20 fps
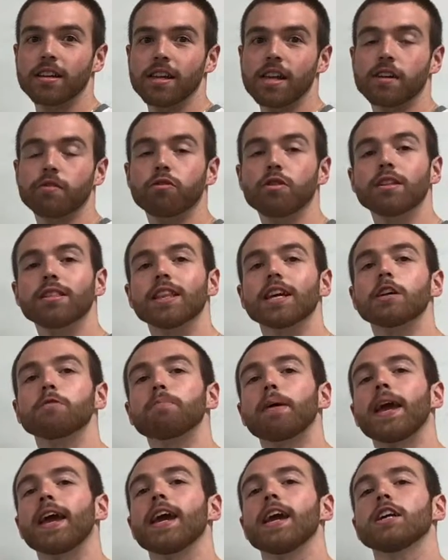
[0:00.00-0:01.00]
If we link
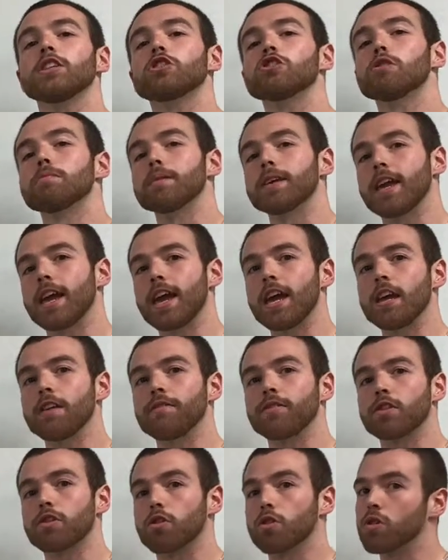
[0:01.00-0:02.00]
pain to a
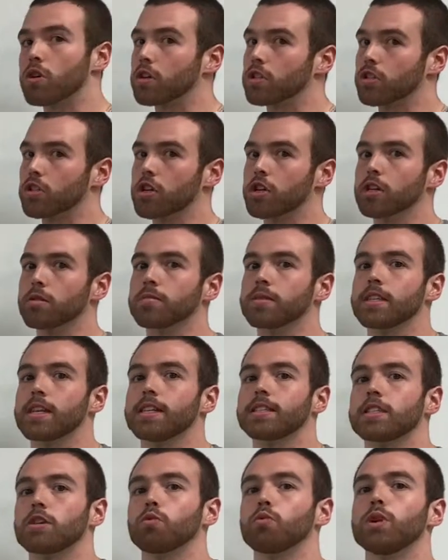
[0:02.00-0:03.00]
behavior or a
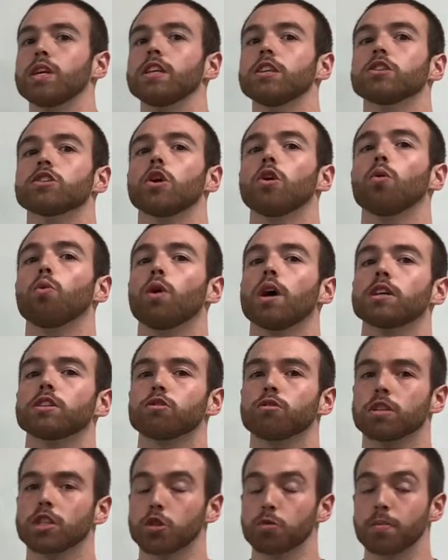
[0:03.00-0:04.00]
circumstance that we don't want
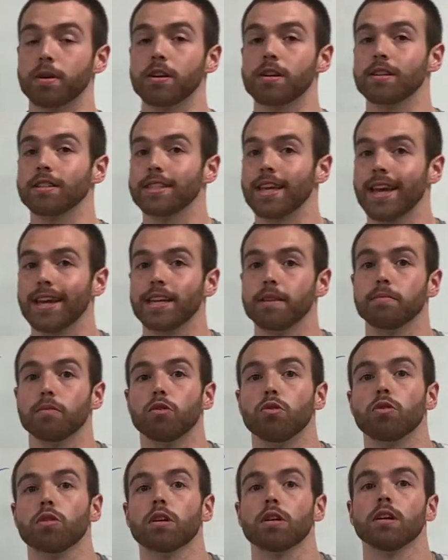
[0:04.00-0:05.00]
to experience
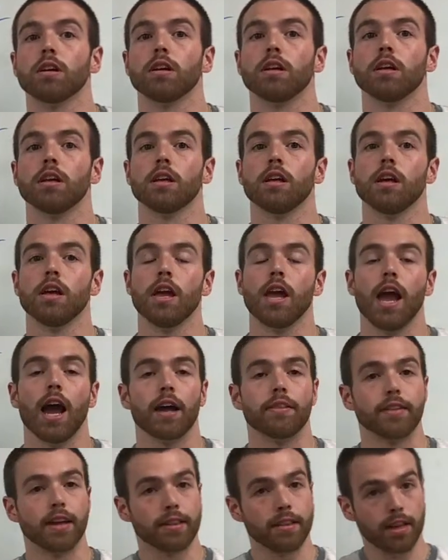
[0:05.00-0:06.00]
anymore,
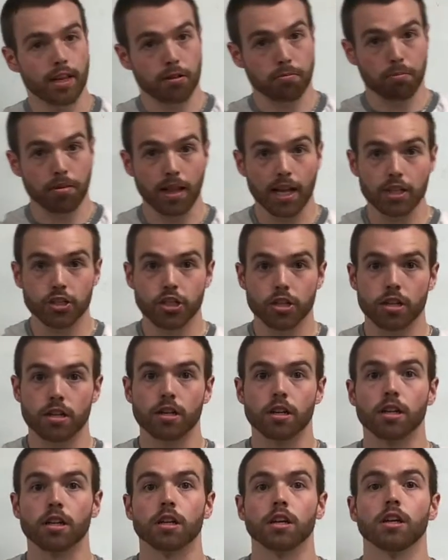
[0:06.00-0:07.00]
and then link
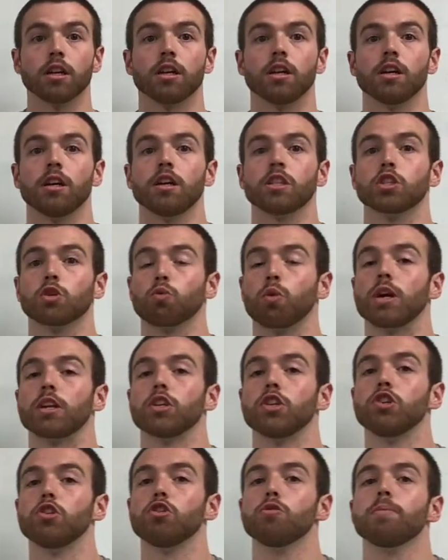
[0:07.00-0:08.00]
pleasure to
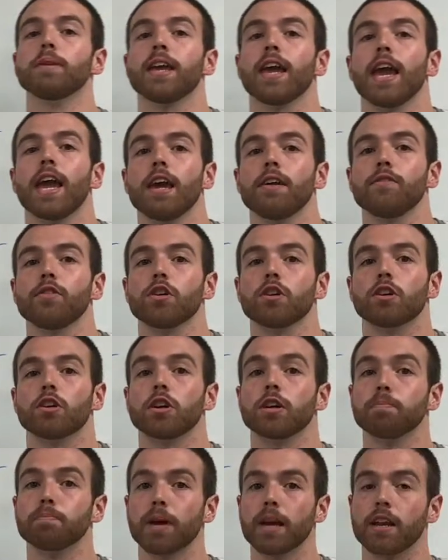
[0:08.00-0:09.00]
what new behavior
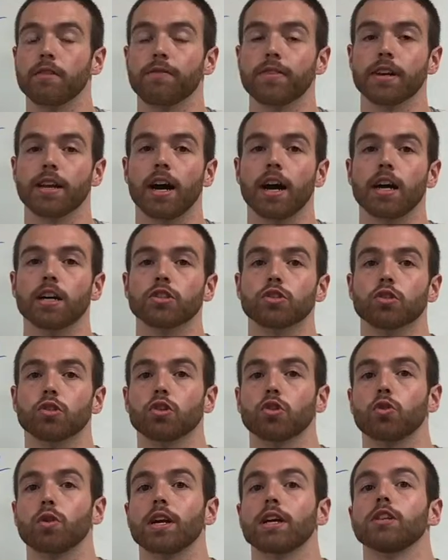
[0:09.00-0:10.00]
could benefit us or
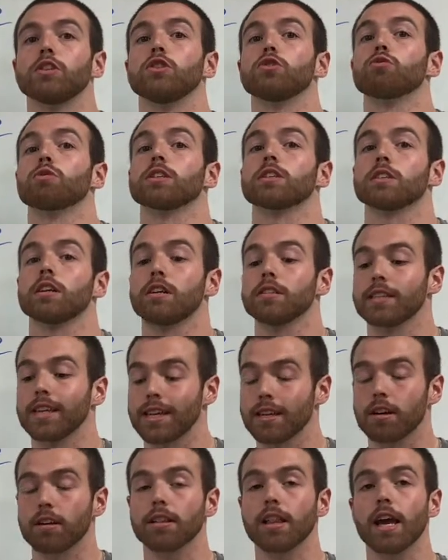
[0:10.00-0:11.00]
create a new result
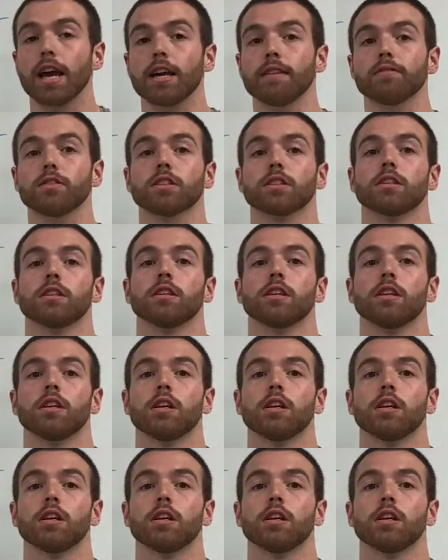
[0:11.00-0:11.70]
in our lives,